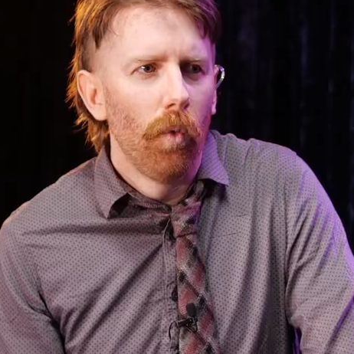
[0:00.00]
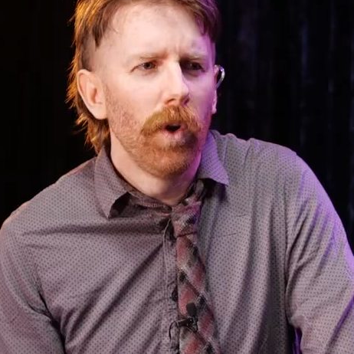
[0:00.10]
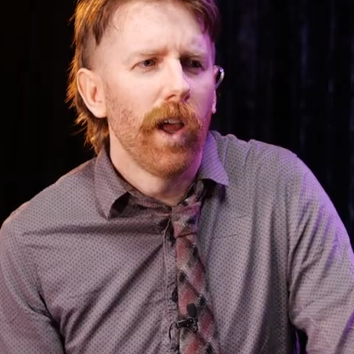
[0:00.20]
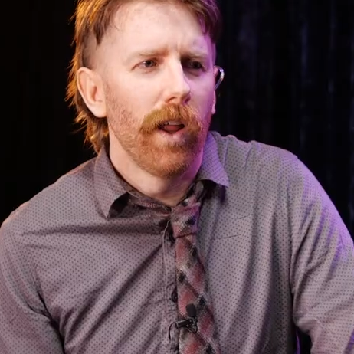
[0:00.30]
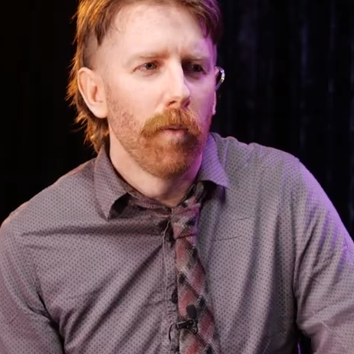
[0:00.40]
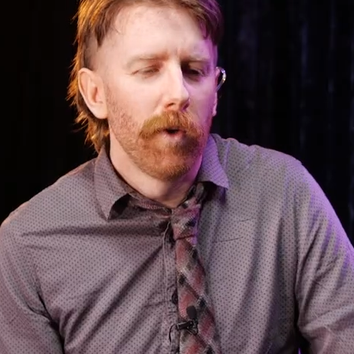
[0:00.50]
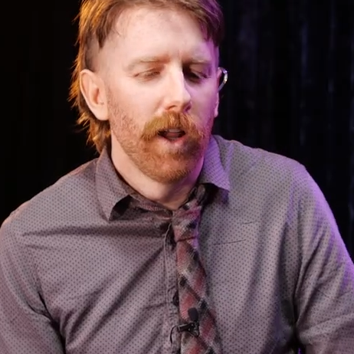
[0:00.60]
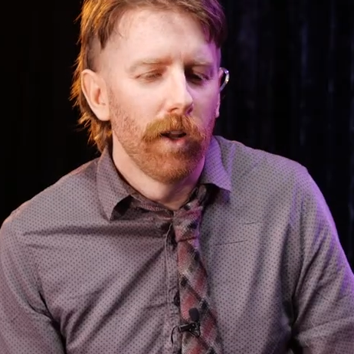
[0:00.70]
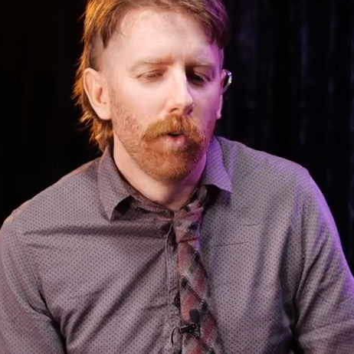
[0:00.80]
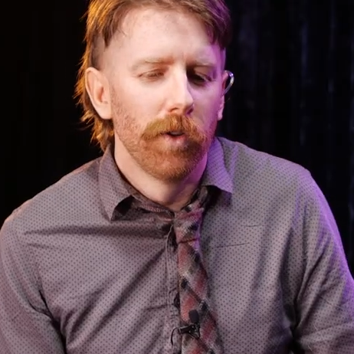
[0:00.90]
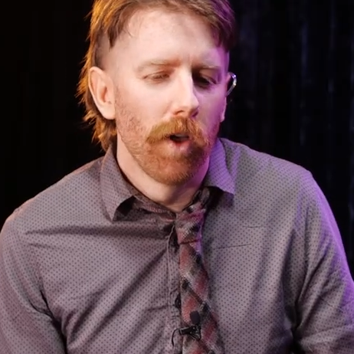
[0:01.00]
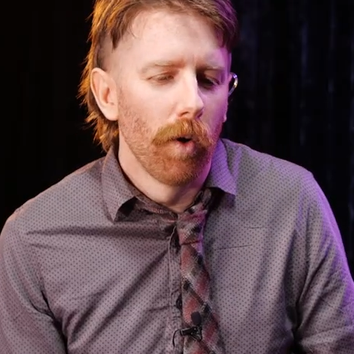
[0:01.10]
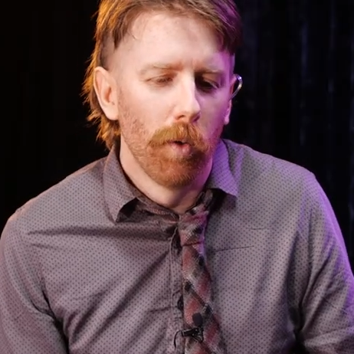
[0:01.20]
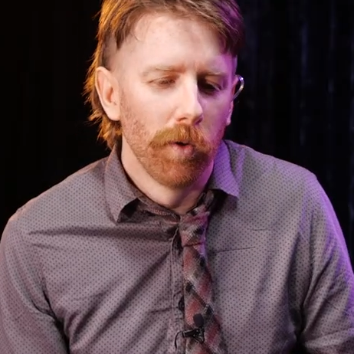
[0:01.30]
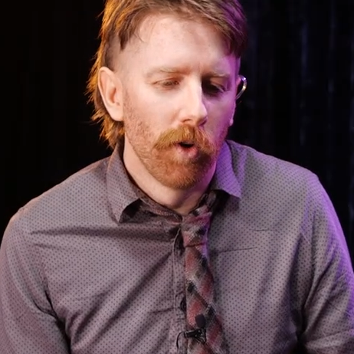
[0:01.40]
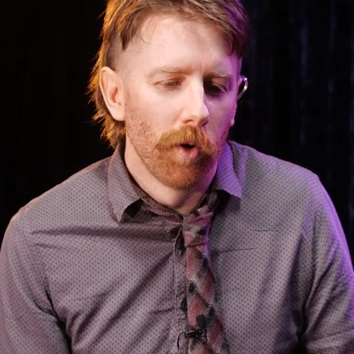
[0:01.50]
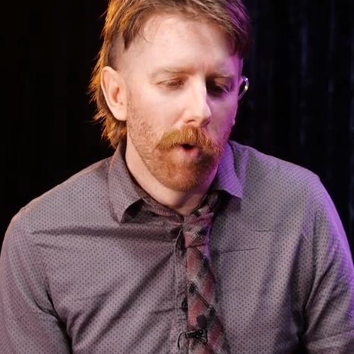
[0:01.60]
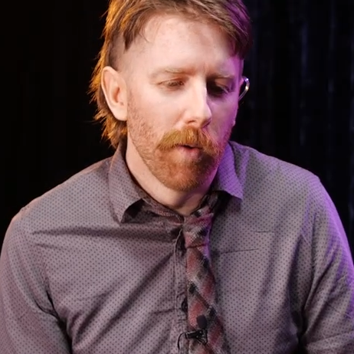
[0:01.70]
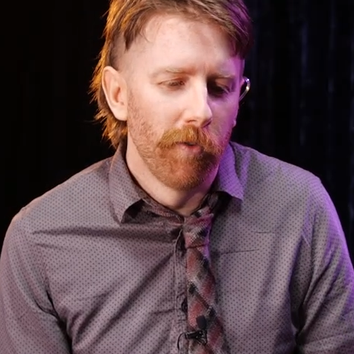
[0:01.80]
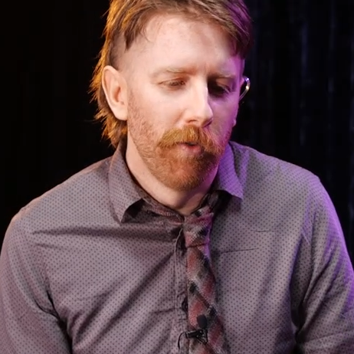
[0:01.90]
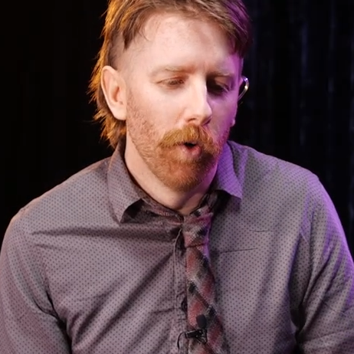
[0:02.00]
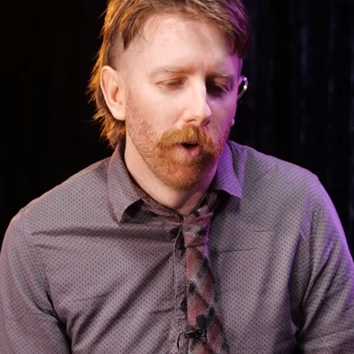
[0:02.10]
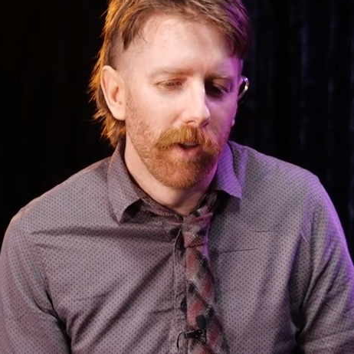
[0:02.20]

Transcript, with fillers: Well, yeah, I mean, it was like what we were talking about before.